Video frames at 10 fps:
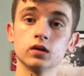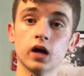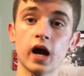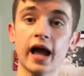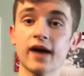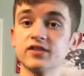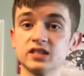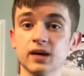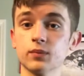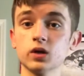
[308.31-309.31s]
I have his
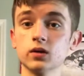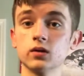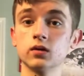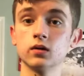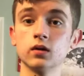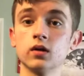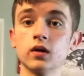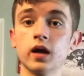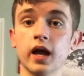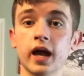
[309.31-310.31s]
number,
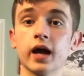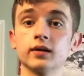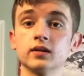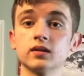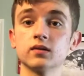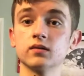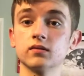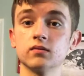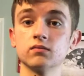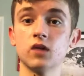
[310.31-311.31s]
and
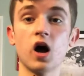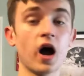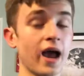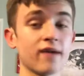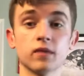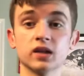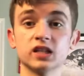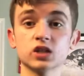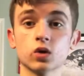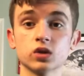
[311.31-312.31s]
I have him on
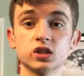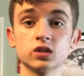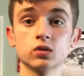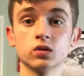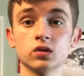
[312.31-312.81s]
Discord too.